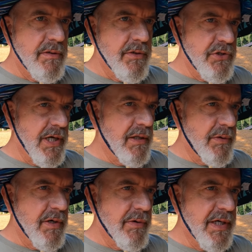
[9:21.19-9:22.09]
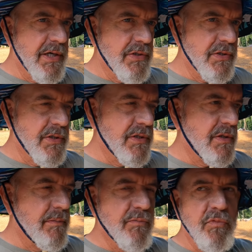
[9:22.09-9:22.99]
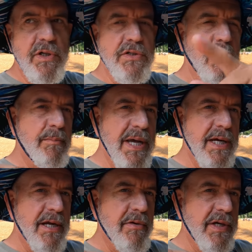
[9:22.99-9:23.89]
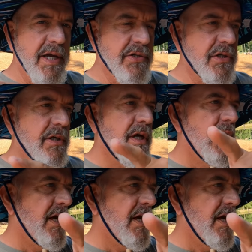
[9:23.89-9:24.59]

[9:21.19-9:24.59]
The shallow irrigation system runs our back irrigation,